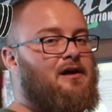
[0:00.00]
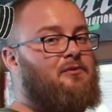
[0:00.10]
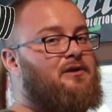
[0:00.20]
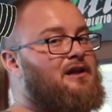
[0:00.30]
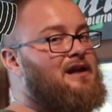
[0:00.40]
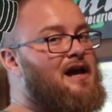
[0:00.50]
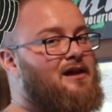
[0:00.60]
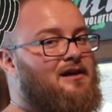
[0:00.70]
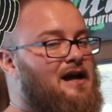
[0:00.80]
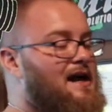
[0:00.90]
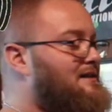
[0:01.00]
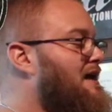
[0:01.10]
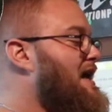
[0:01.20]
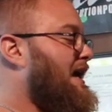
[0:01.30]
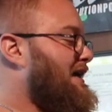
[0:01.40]
And when you nail it, guys,
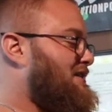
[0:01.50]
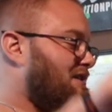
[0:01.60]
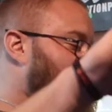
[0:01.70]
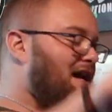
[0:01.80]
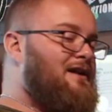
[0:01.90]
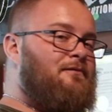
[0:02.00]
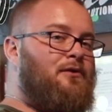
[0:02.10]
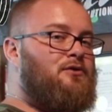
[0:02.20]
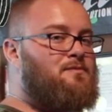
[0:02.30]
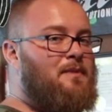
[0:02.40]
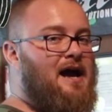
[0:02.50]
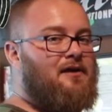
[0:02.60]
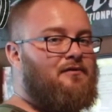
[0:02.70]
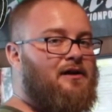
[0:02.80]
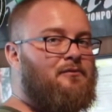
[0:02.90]
it just kind of floats
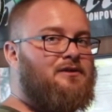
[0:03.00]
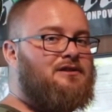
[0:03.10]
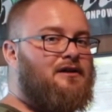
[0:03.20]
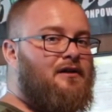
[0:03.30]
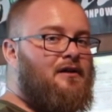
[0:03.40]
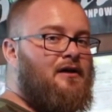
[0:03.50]
back right with you.